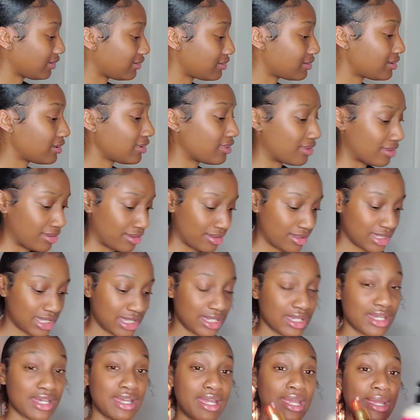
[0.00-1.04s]
you to the
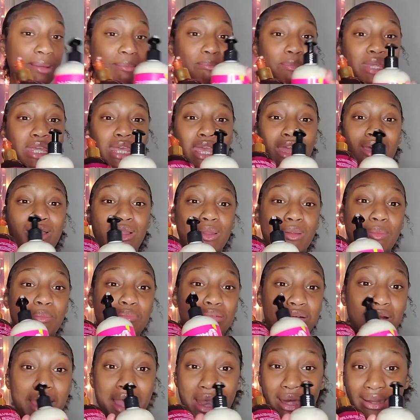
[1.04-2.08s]
Mielle
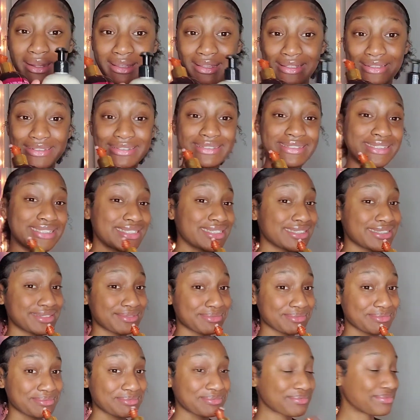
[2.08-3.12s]
products
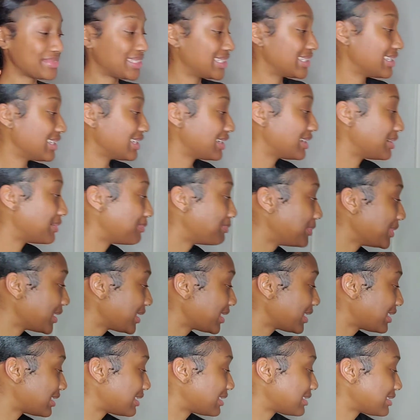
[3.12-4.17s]

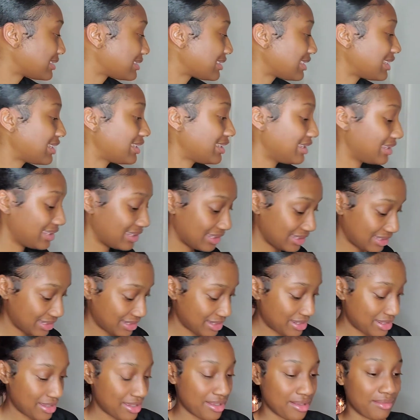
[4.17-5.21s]
because
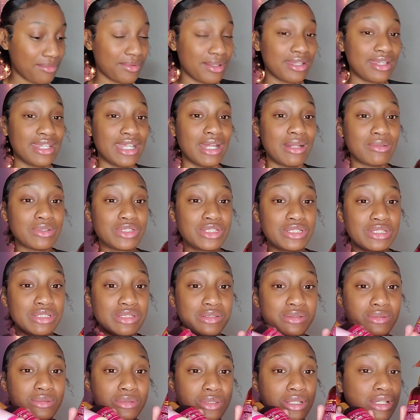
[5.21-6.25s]
without
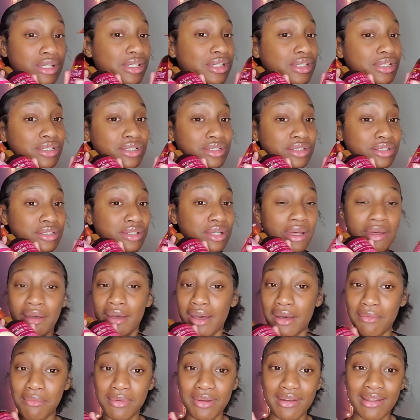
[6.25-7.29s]
you,
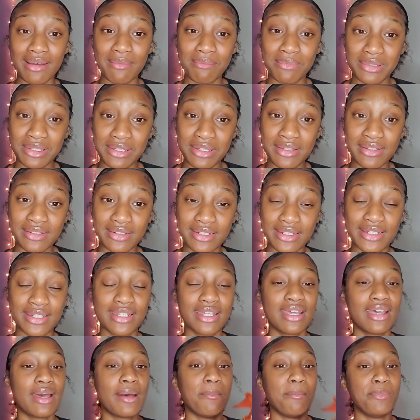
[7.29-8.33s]
I would not be done.
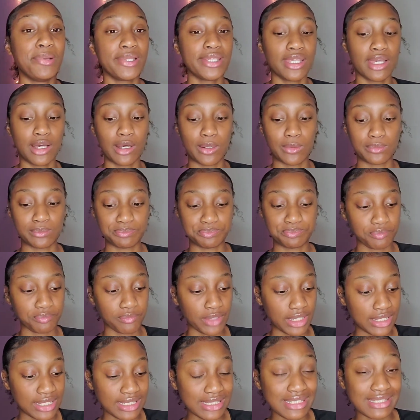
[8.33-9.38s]
But y'all,
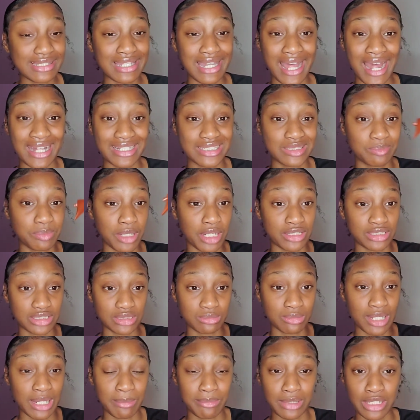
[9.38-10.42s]
this is not sponsored
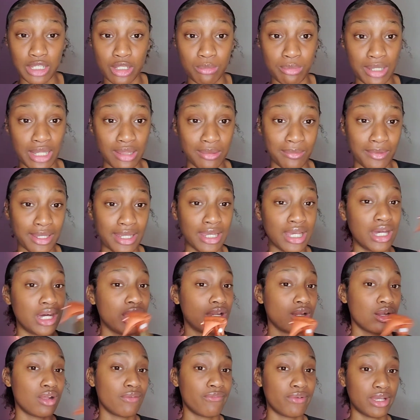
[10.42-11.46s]
by Mio, by the way. I
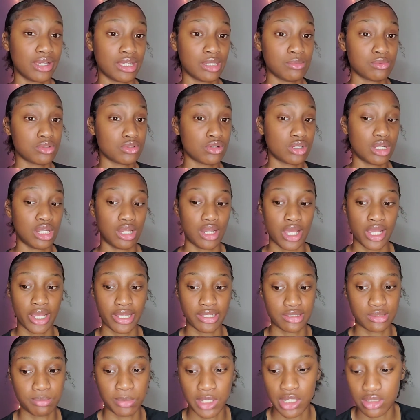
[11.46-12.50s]
don't know if I keep showing it like
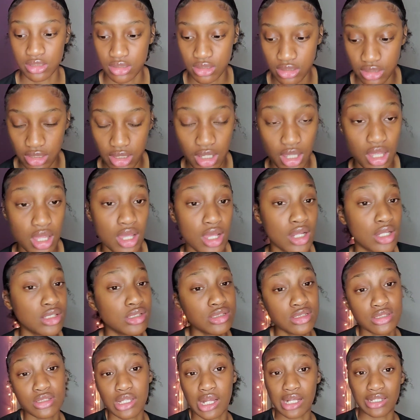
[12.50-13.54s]
it's sponsored.
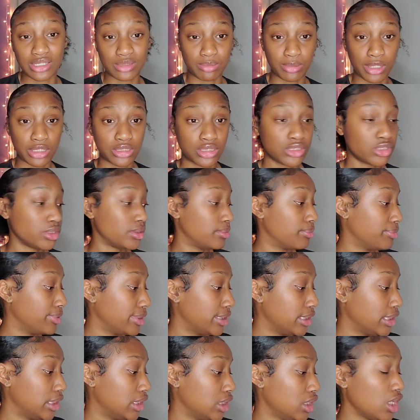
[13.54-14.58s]
This is not sponsored,
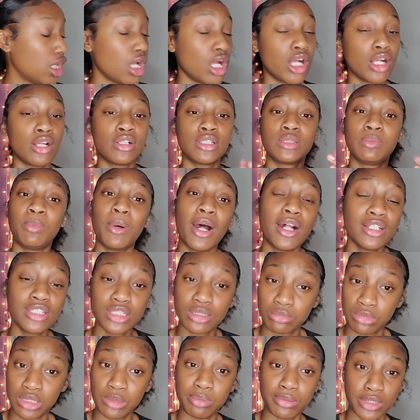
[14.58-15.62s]
but
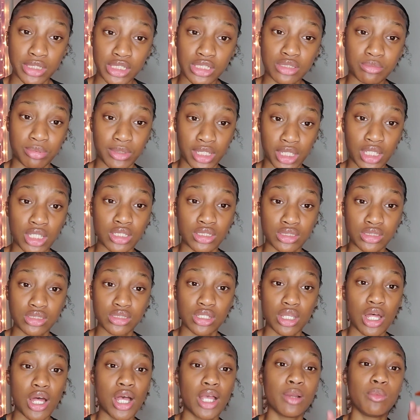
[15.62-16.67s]
sponsor me, please, because
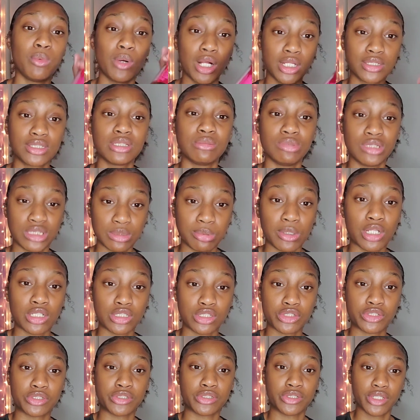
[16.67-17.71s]
I want to be
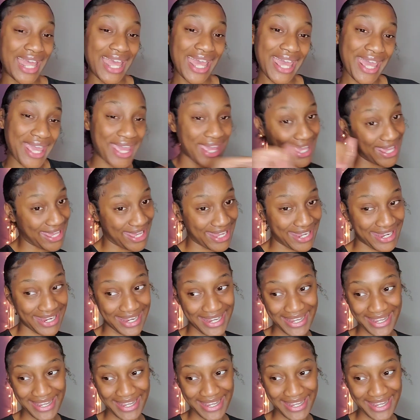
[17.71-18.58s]
sponsored. And